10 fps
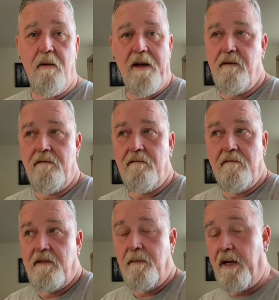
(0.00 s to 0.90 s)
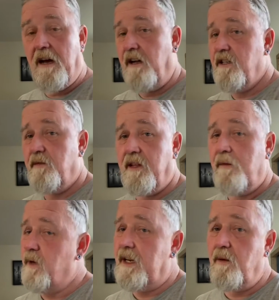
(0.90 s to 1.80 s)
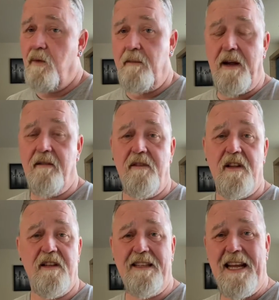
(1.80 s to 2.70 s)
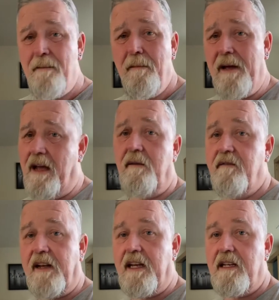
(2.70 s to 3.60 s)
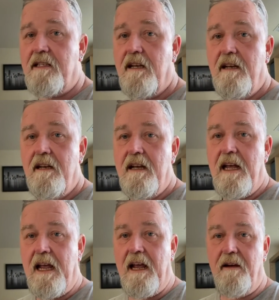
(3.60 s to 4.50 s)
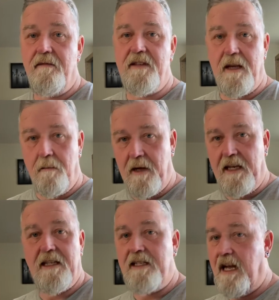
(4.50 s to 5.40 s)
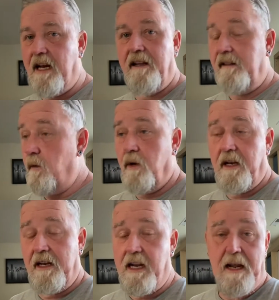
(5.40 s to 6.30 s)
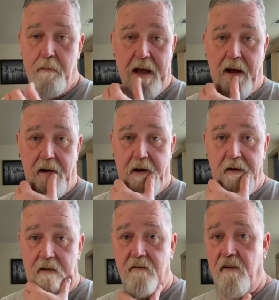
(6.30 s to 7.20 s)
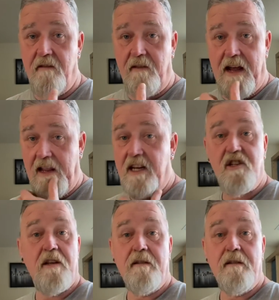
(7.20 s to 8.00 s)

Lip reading: And to be honest with you, we didn't want to pay for the impound fees if somebody decided they wanted to impound it for the violation.